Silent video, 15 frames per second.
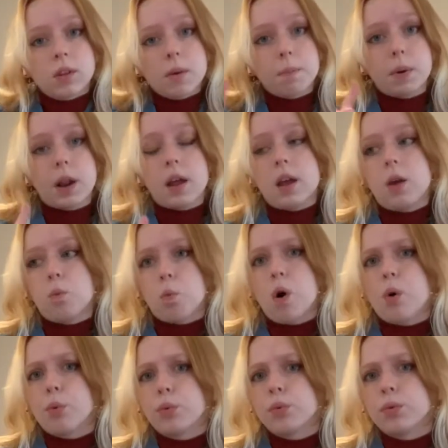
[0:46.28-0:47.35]
but it
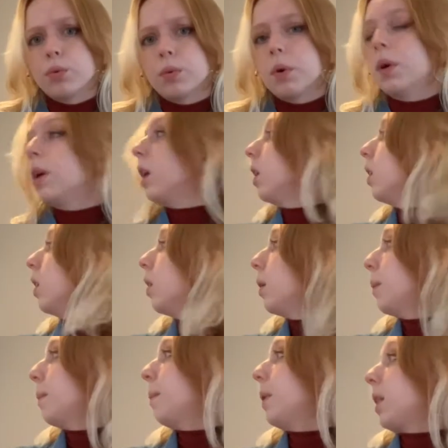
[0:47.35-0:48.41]
won't.
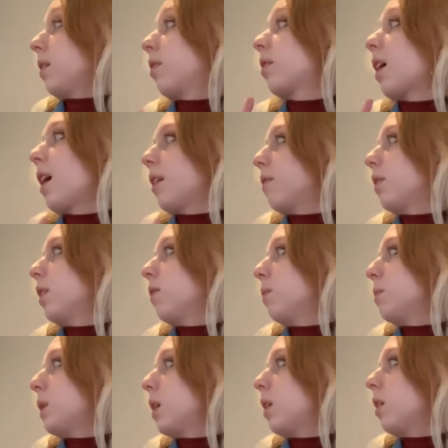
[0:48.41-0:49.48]
But it's kind of giving
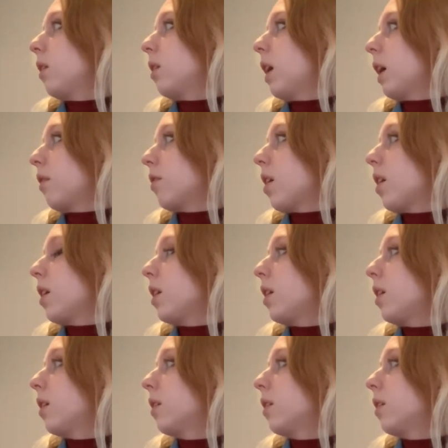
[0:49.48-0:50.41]
me anxiety.